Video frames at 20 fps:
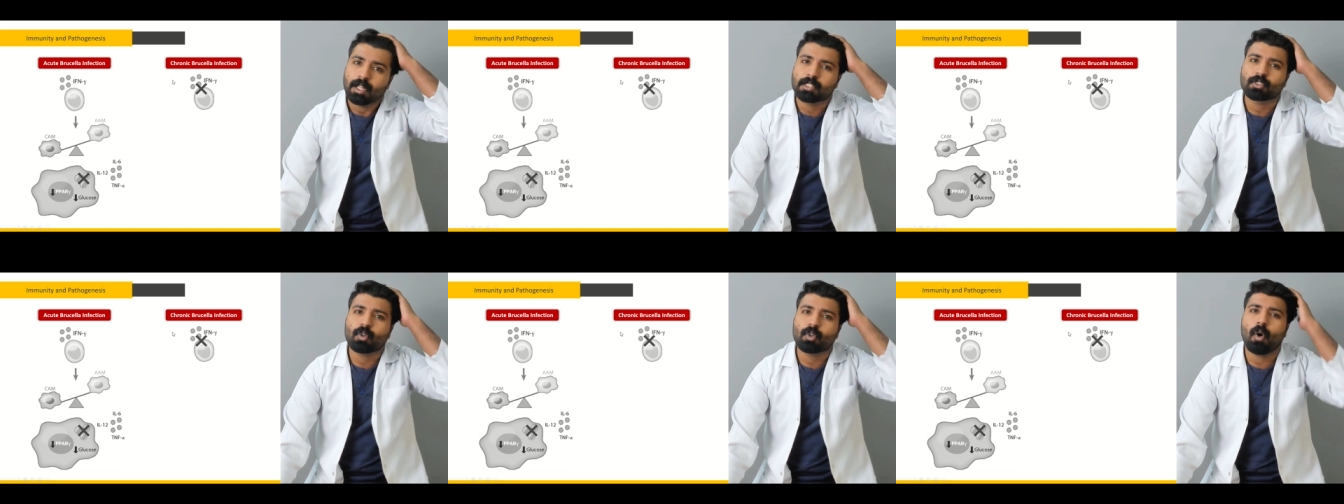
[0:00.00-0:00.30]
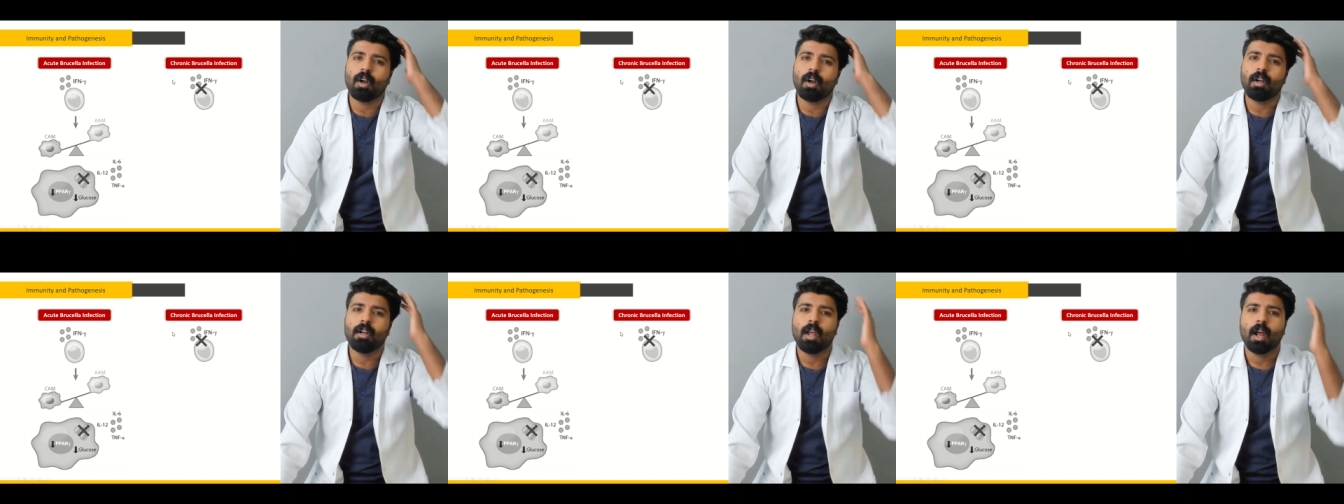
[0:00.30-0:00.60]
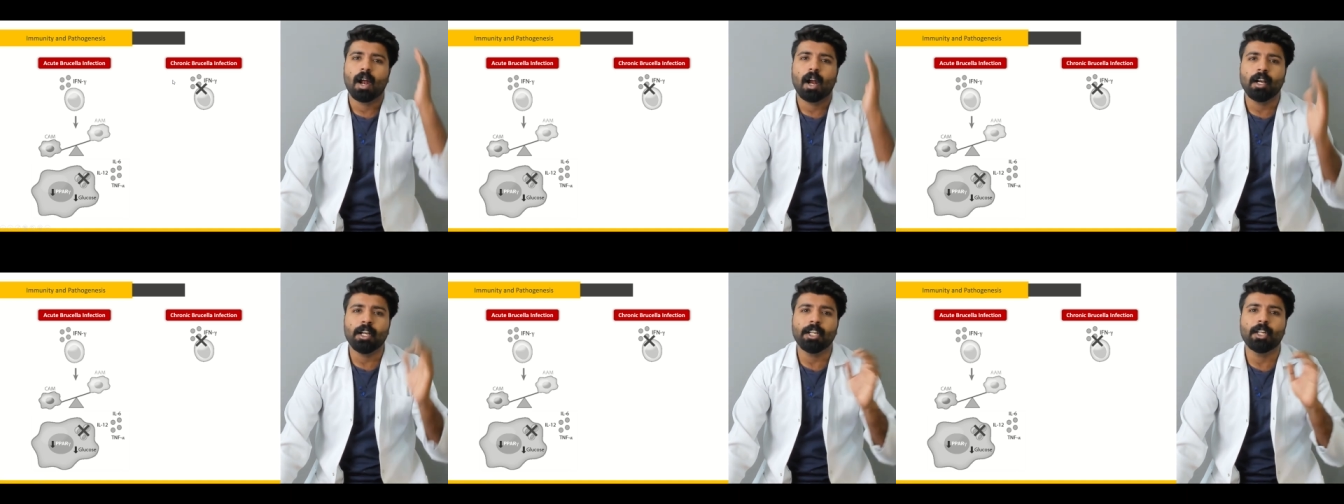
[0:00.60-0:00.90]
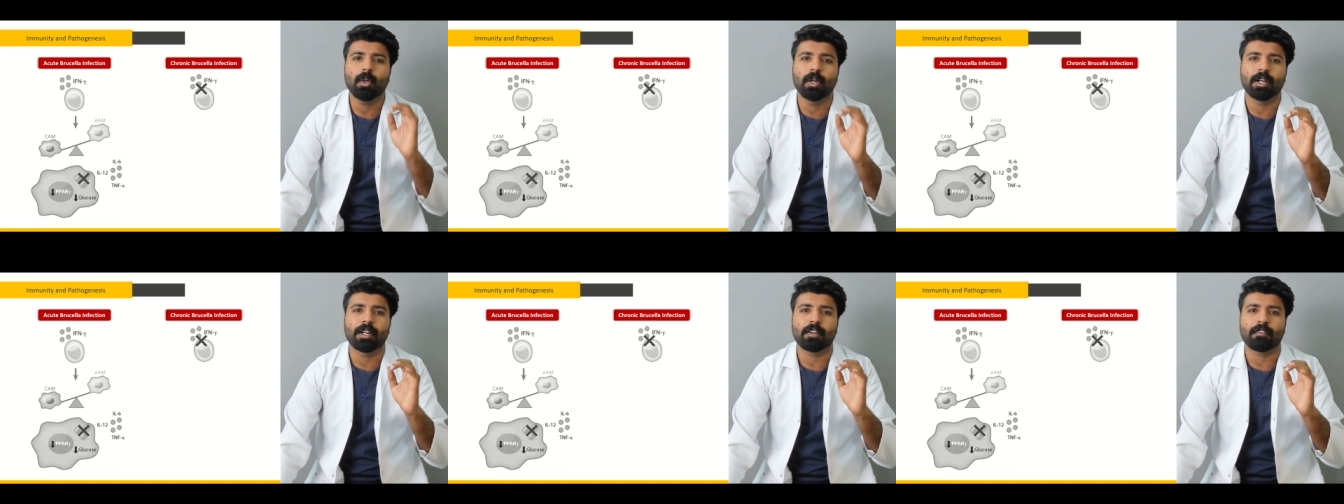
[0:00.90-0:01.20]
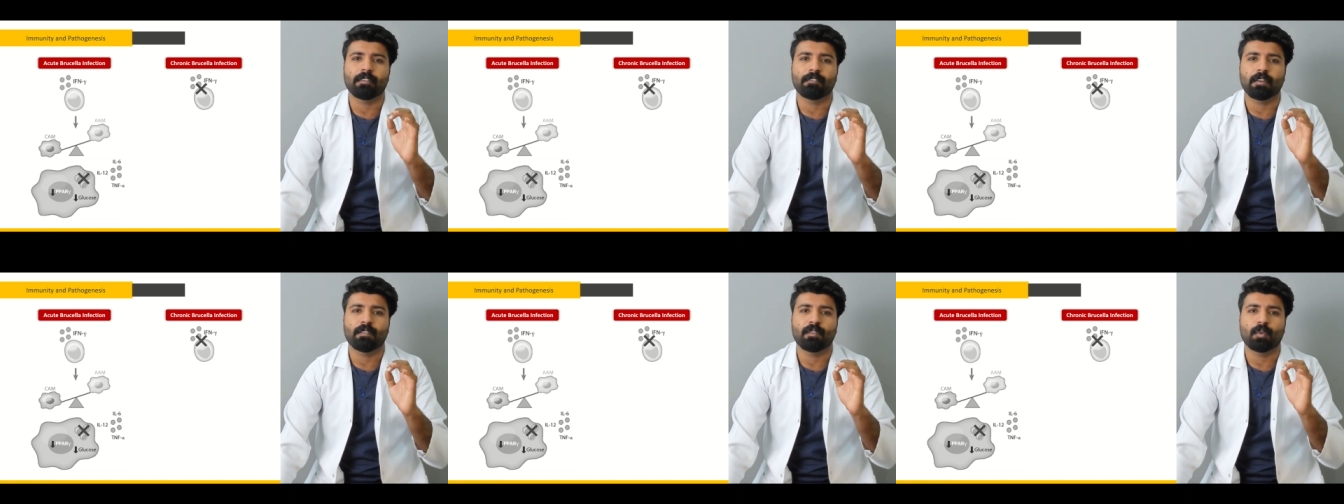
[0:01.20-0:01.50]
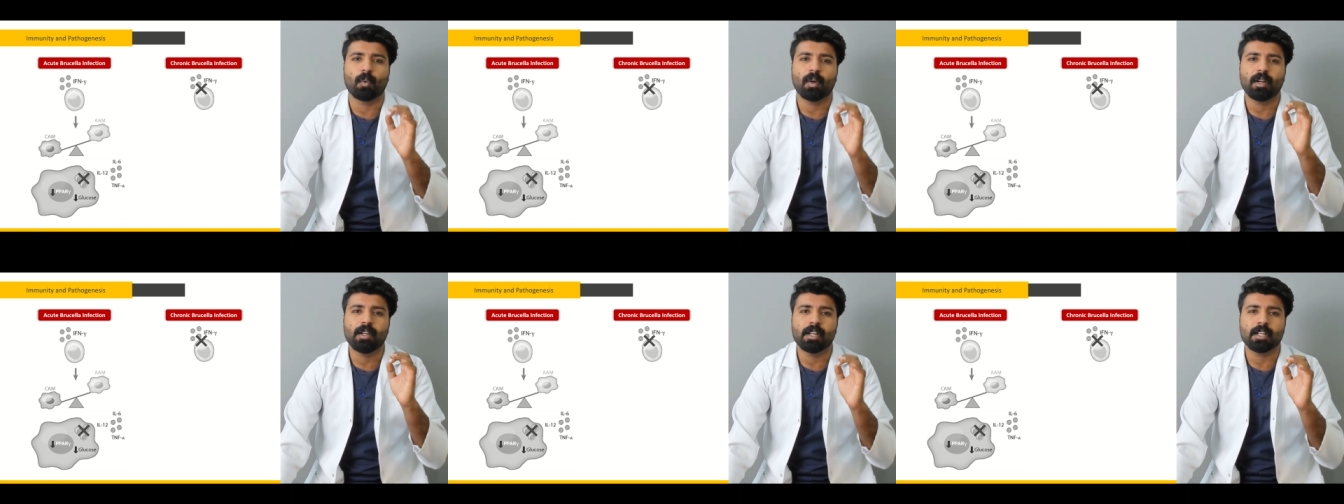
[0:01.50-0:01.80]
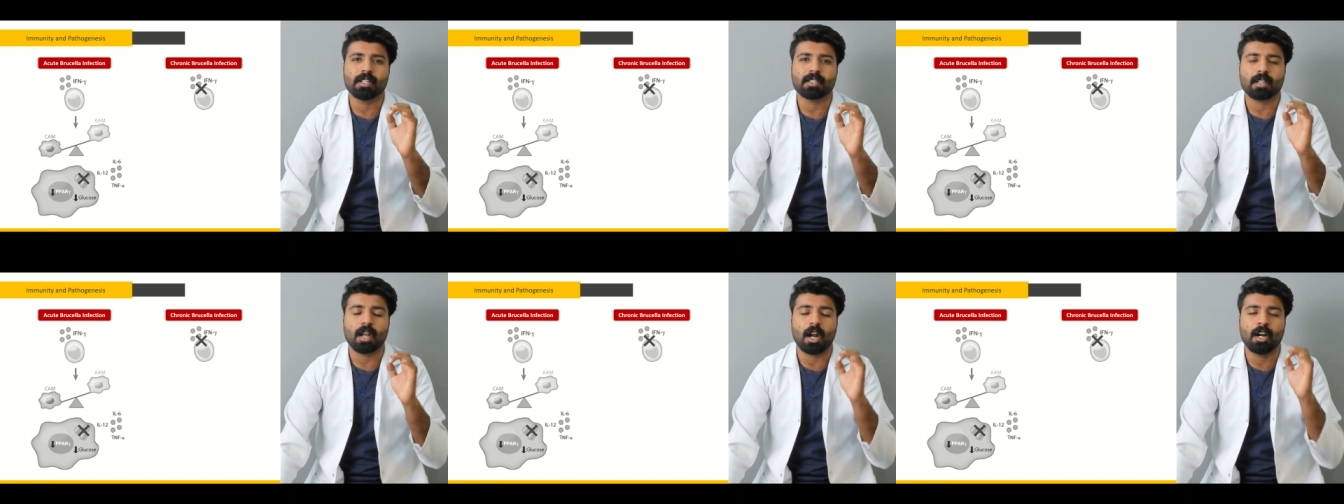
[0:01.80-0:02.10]
It's called undulating fever. What
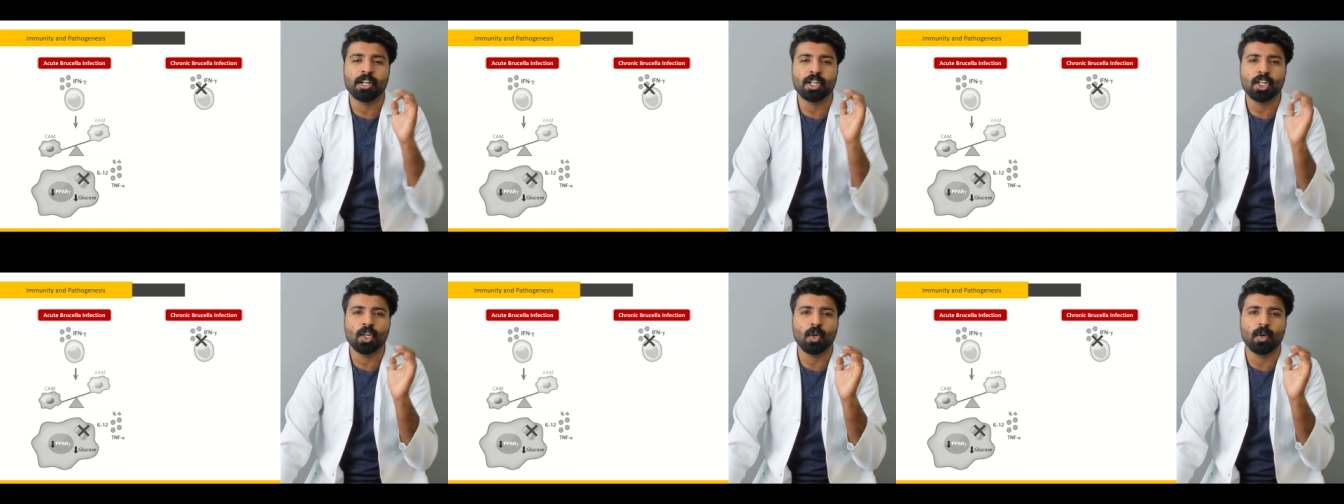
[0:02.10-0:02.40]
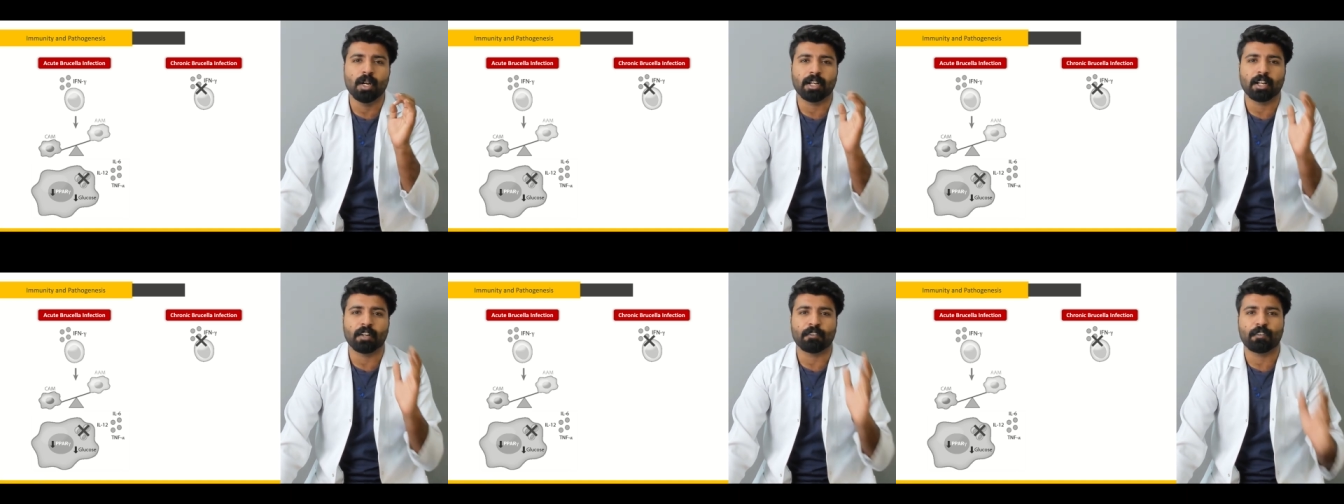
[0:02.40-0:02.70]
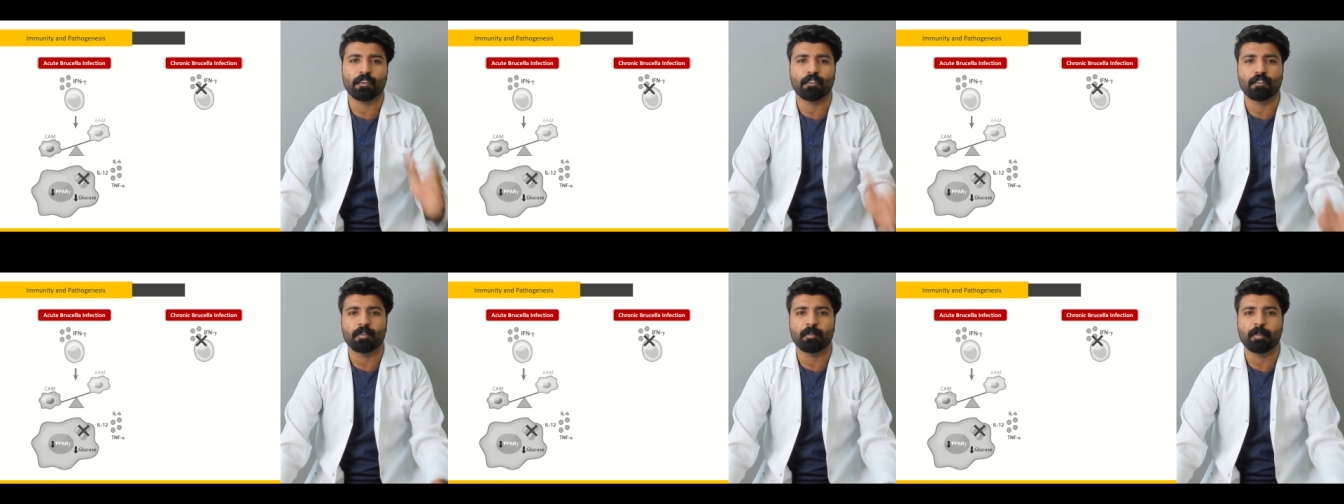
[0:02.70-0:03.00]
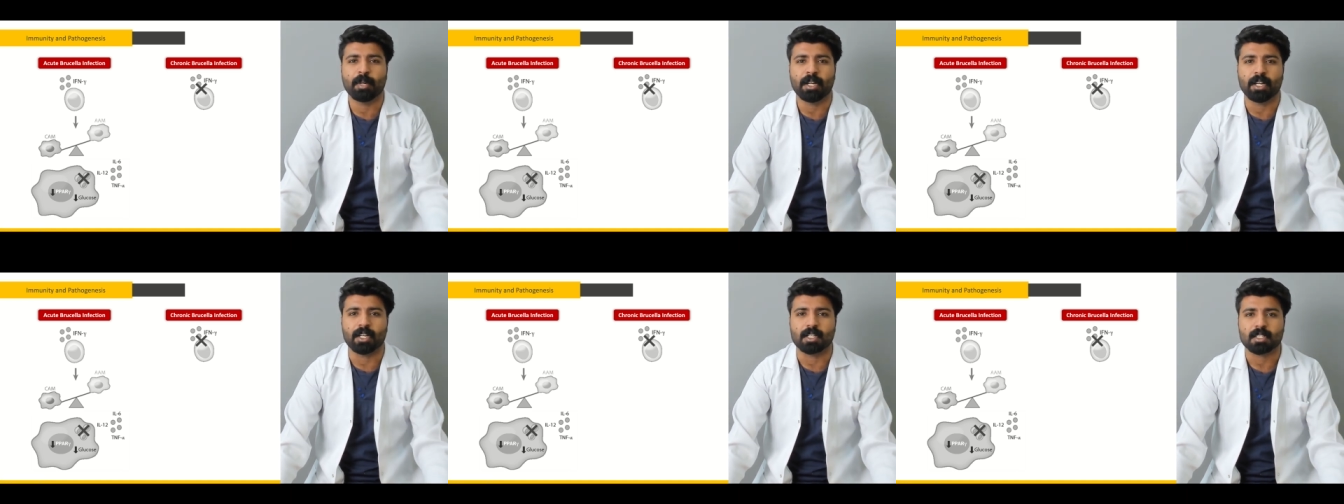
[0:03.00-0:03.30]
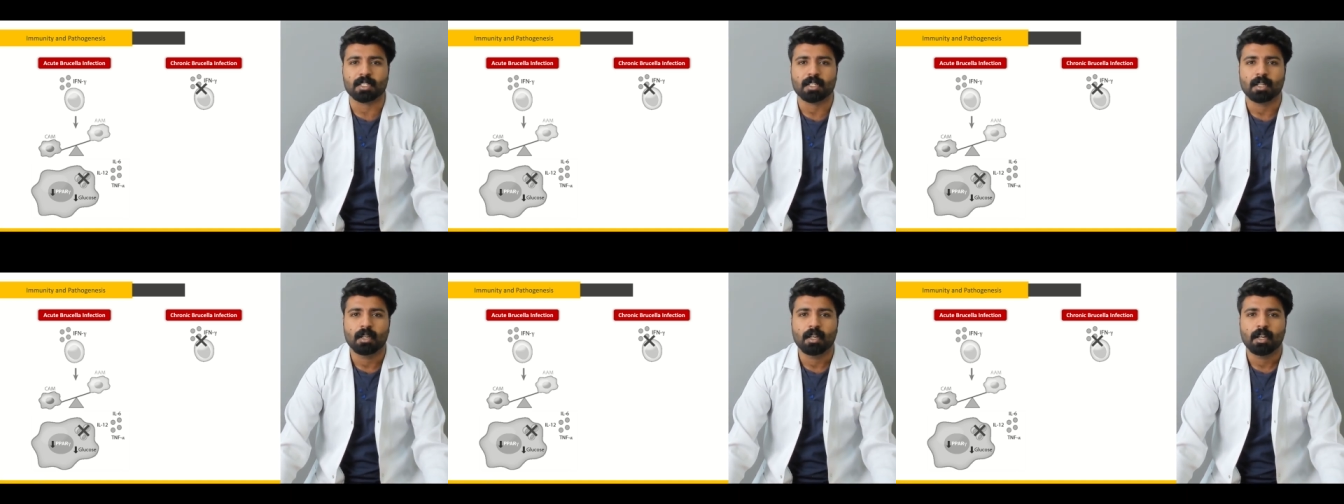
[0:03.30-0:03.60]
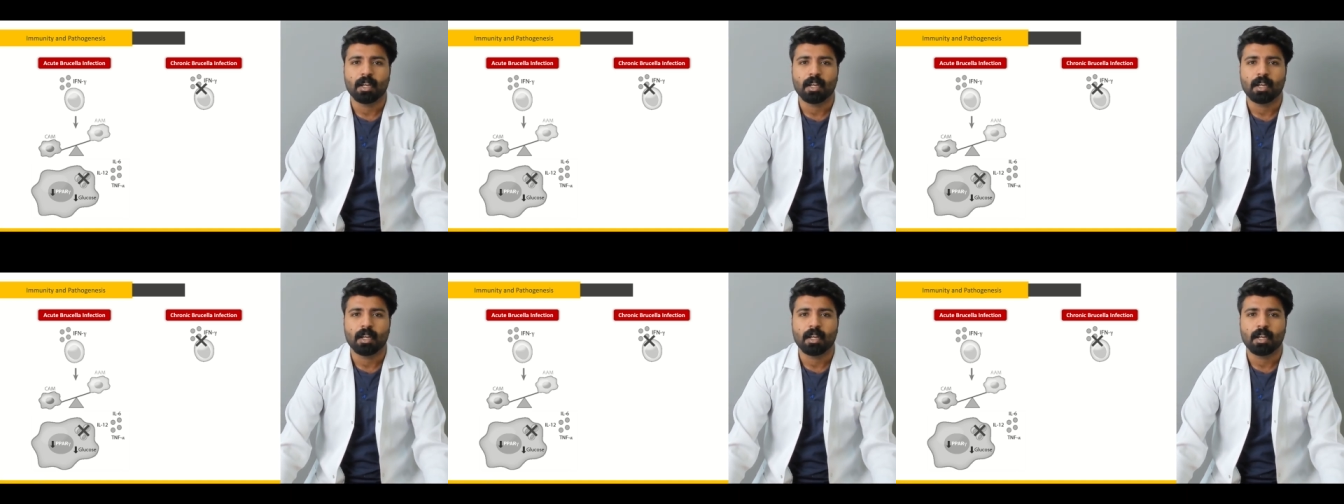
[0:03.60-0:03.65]
does undulating fever means?